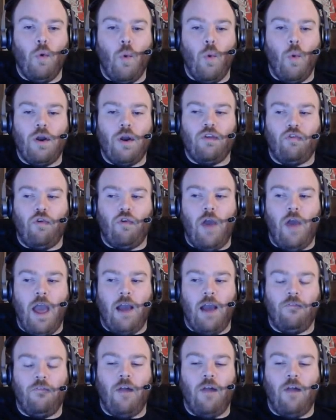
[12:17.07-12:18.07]
warning
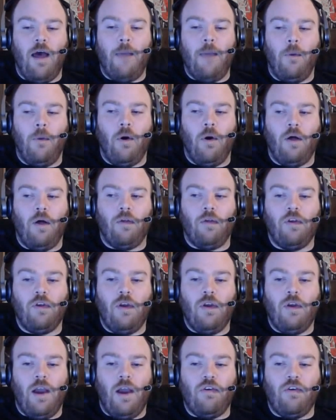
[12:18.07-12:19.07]
track fly balls,
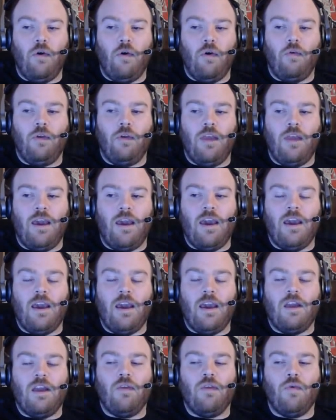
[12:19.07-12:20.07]
and you're only taking
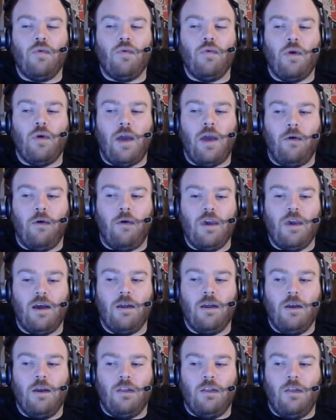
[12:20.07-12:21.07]
into account
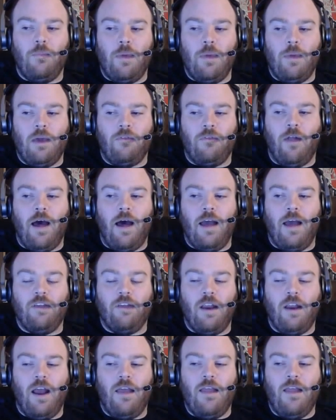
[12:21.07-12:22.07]
the big
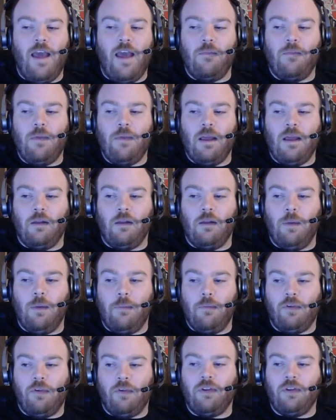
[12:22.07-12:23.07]
flies, and that can be a little
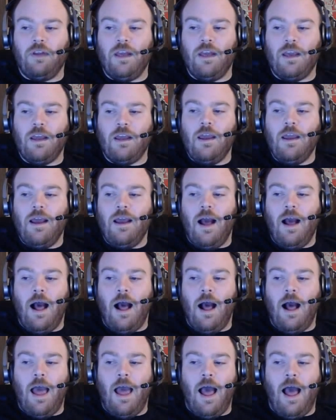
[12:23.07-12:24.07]
bit misleading.
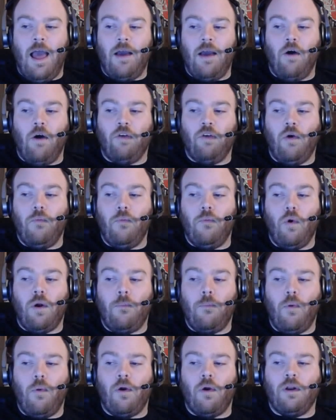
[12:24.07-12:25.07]
I also,
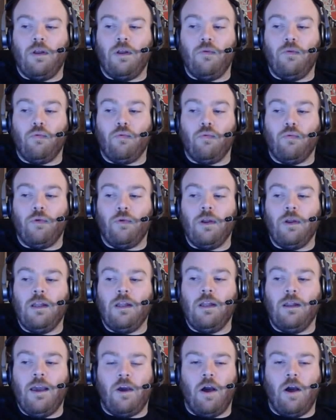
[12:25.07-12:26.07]
more importantly, really
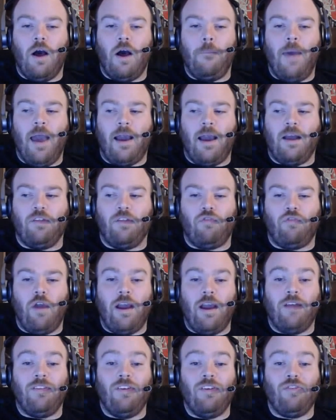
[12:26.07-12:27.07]
like the cut back on
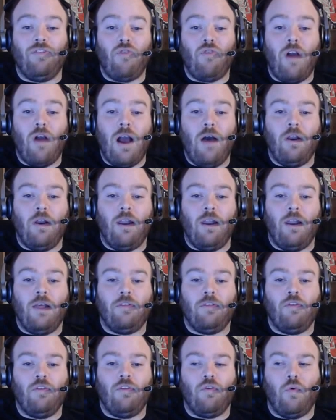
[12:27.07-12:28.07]
strikeouts. He struck out in
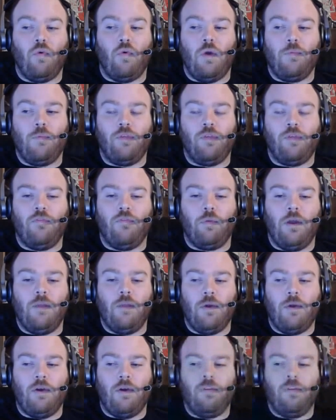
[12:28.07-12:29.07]
less than 20% of his
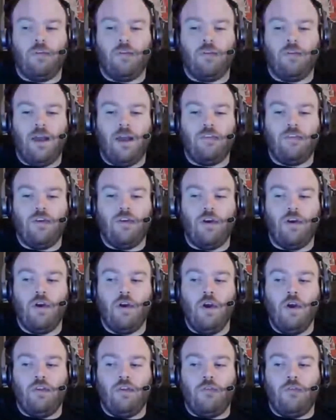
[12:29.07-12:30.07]
plate appearances last
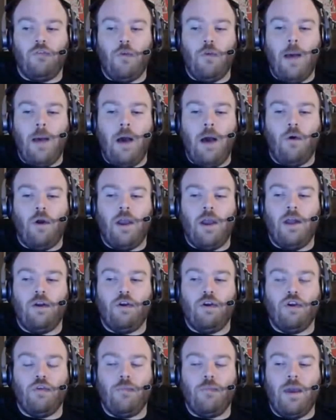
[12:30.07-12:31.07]
year. So if you're a power
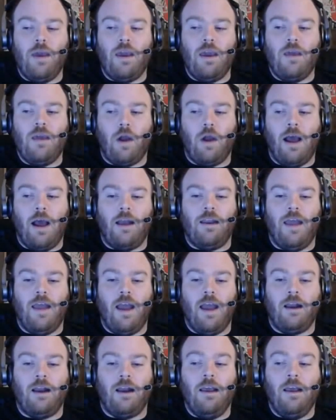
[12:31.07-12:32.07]
hitter and you're making more
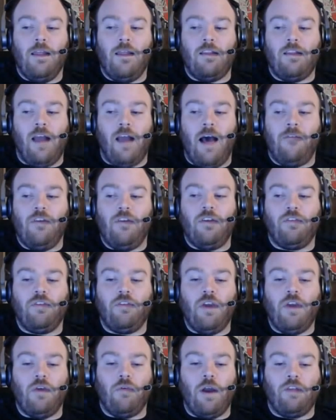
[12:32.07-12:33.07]
contact, that's
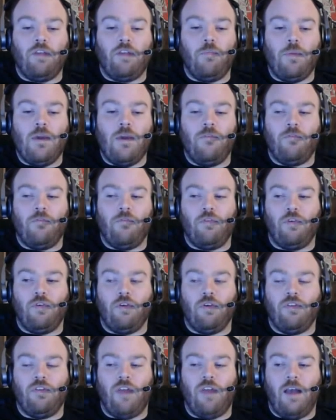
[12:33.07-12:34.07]
obviously a recipe for
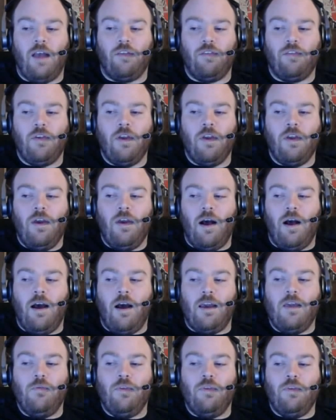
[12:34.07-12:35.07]
success.
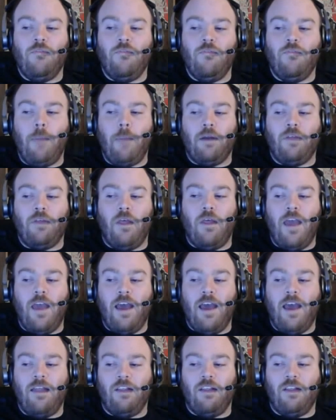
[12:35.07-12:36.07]
He was even better than
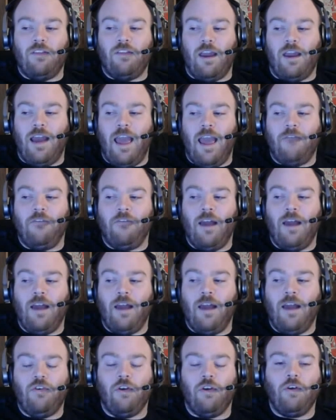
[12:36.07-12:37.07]
that in the second half of
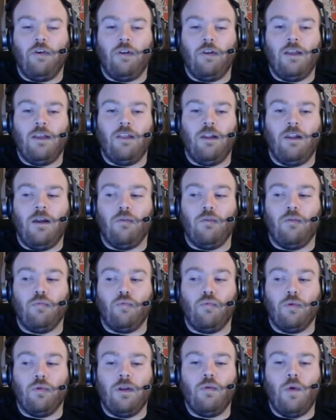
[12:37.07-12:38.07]
last year. It looked like the light
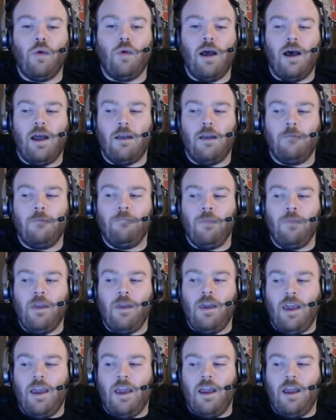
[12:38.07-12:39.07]
really went on.
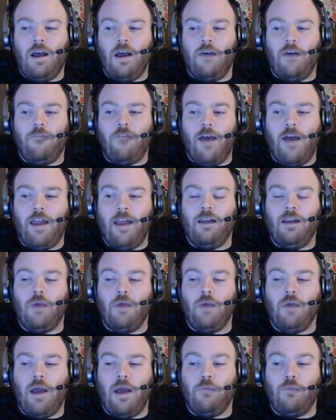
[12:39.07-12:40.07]
And finally,
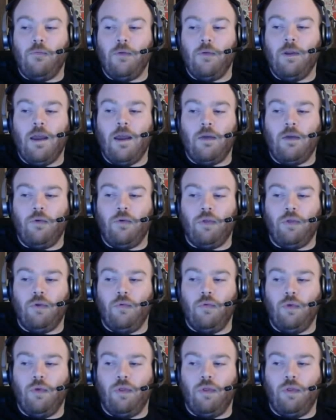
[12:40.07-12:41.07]
what I really like
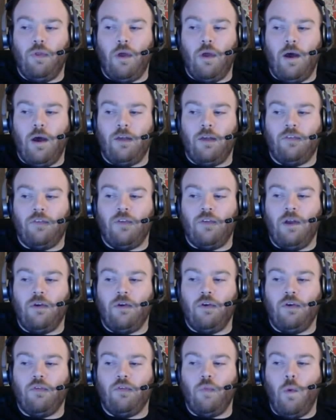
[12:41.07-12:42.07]
with Snyder
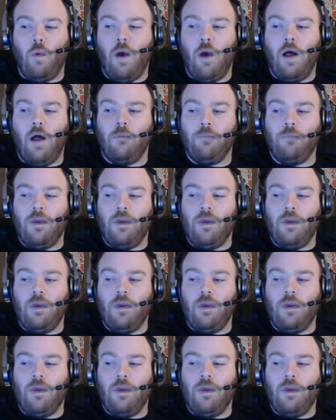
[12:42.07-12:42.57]
as well,